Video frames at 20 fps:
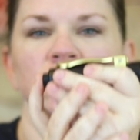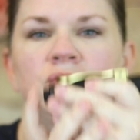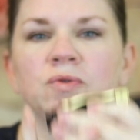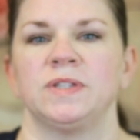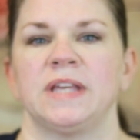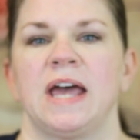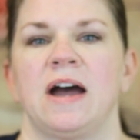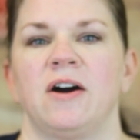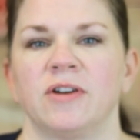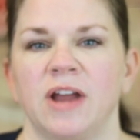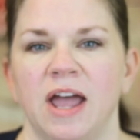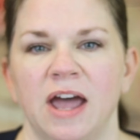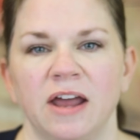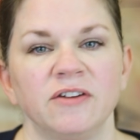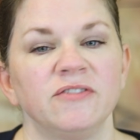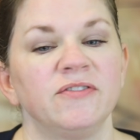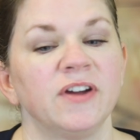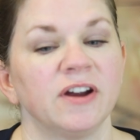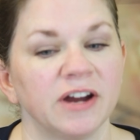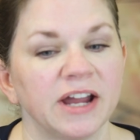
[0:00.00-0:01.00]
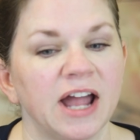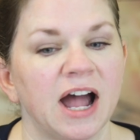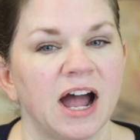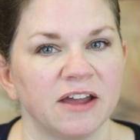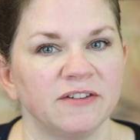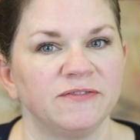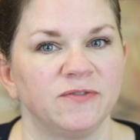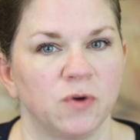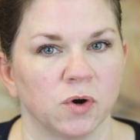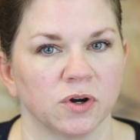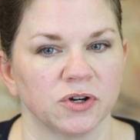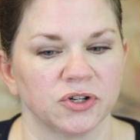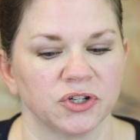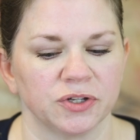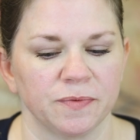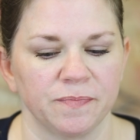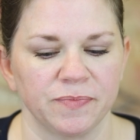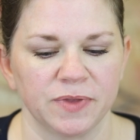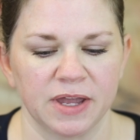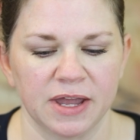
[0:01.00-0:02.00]
shoots out at a very high
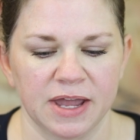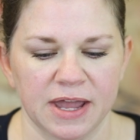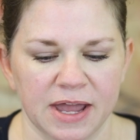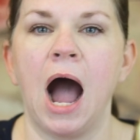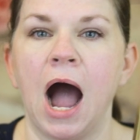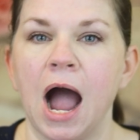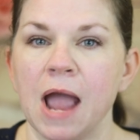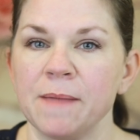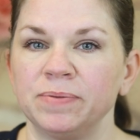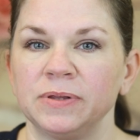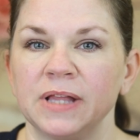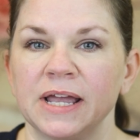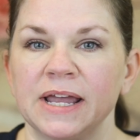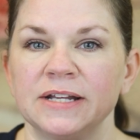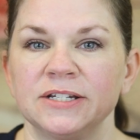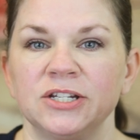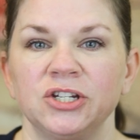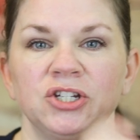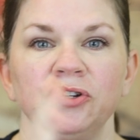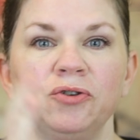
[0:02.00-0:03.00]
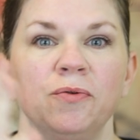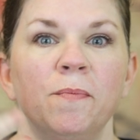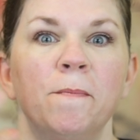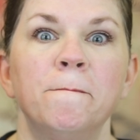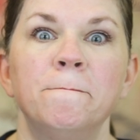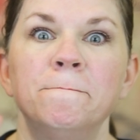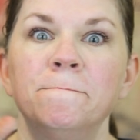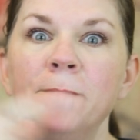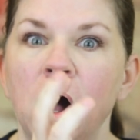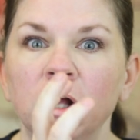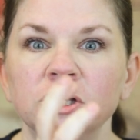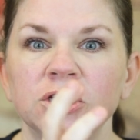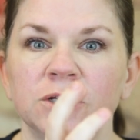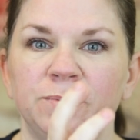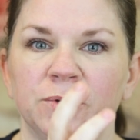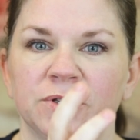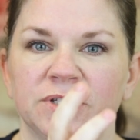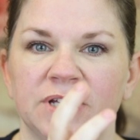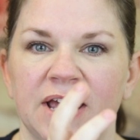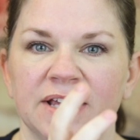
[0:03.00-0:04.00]
force. I plan to do
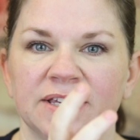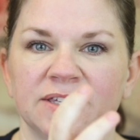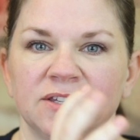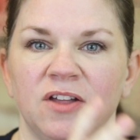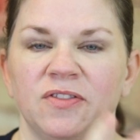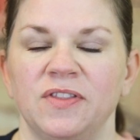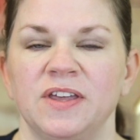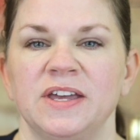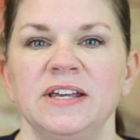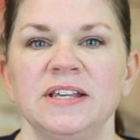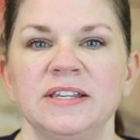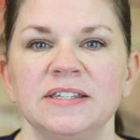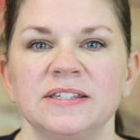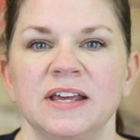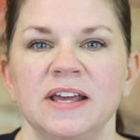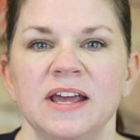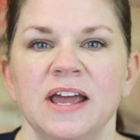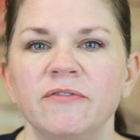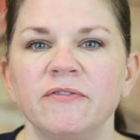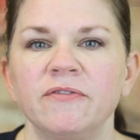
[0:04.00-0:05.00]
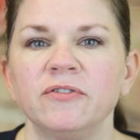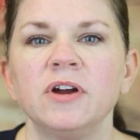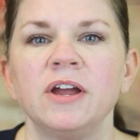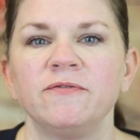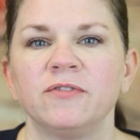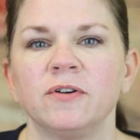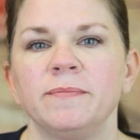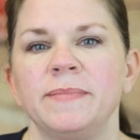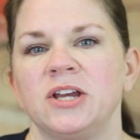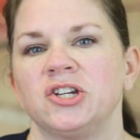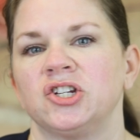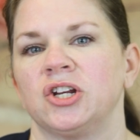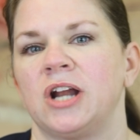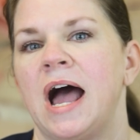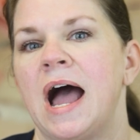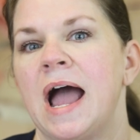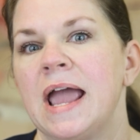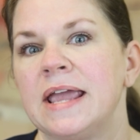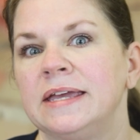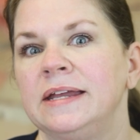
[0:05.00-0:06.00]
multiple tests on this. Whatever information
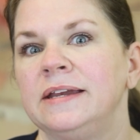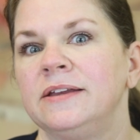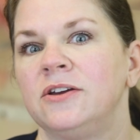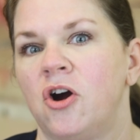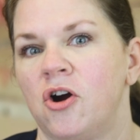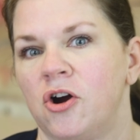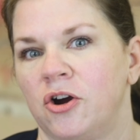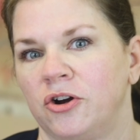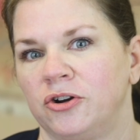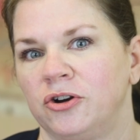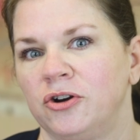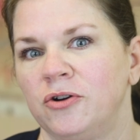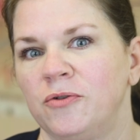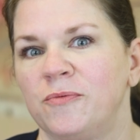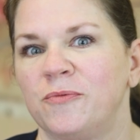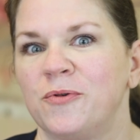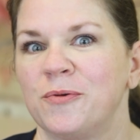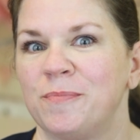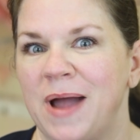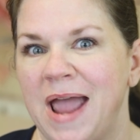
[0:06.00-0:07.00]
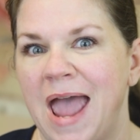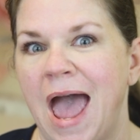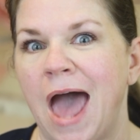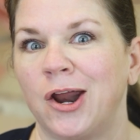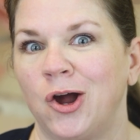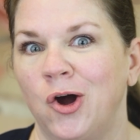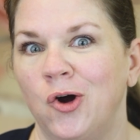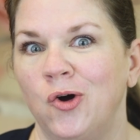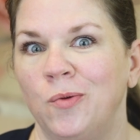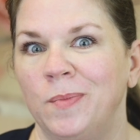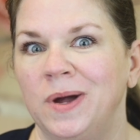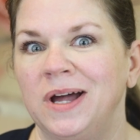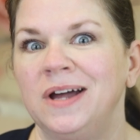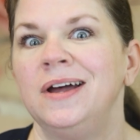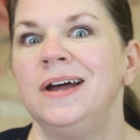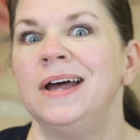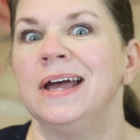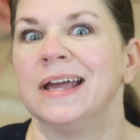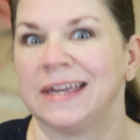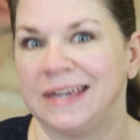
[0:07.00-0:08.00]
I can garner with my
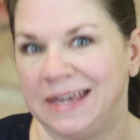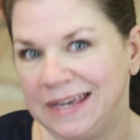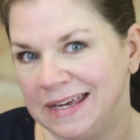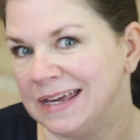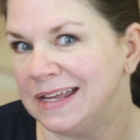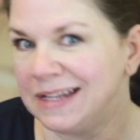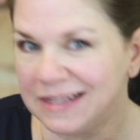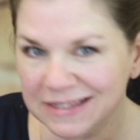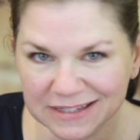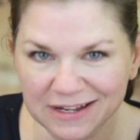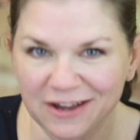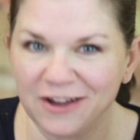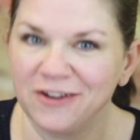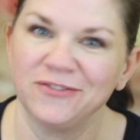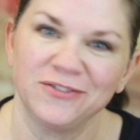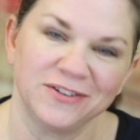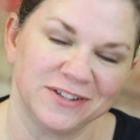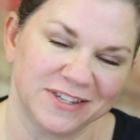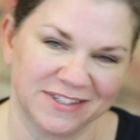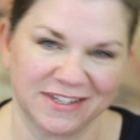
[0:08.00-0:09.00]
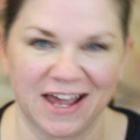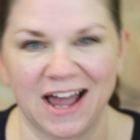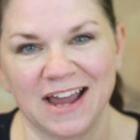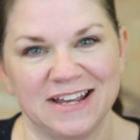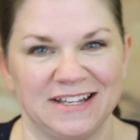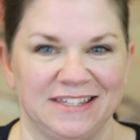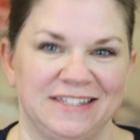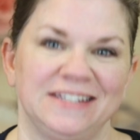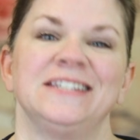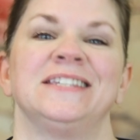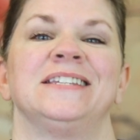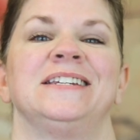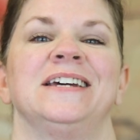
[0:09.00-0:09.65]
at-home kits of sciencey